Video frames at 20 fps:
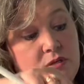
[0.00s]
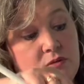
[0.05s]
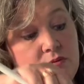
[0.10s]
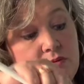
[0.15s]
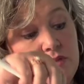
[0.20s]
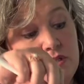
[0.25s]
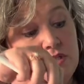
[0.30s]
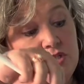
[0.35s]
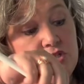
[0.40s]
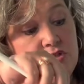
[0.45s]
want
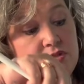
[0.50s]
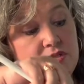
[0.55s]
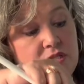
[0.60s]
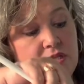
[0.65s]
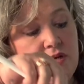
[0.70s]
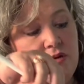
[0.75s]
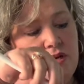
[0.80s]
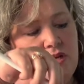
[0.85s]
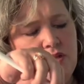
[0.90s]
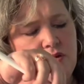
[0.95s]
the juice in there
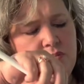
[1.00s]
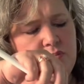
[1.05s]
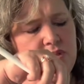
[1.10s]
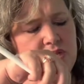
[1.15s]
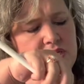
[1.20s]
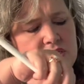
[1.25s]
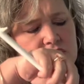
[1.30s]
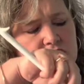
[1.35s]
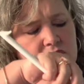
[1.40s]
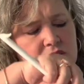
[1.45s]
either.
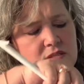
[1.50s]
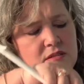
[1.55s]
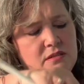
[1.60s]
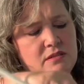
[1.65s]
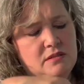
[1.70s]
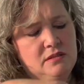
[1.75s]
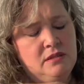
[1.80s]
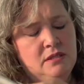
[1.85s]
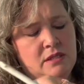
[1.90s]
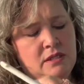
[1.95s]
Plus,
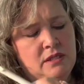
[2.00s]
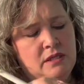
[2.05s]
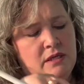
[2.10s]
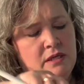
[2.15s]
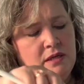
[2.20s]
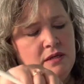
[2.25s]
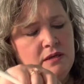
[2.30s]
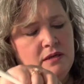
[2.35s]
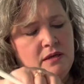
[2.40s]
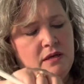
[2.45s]

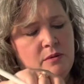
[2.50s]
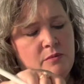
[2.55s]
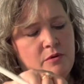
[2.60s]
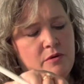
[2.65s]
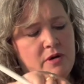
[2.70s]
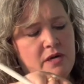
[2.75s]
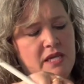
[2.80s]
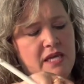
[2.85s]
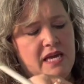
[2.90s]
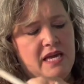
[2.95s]
I'm
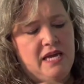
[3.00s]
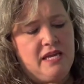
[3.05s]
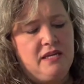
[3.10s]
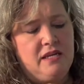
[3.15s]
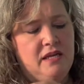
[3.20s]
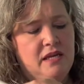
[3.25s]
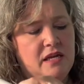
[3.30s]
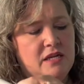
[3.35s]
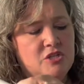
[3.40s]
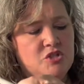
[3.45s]
already adding
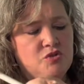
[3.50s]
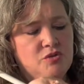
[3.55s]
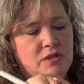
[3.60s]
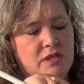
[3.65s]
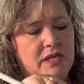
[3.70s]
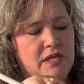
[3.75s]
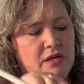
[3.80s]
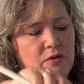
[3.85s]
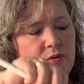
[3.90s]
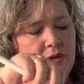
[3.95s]
extra
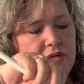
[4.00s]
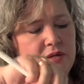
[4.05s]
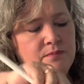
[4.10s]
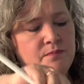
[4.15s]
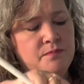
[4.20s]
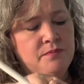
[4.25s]
liquid.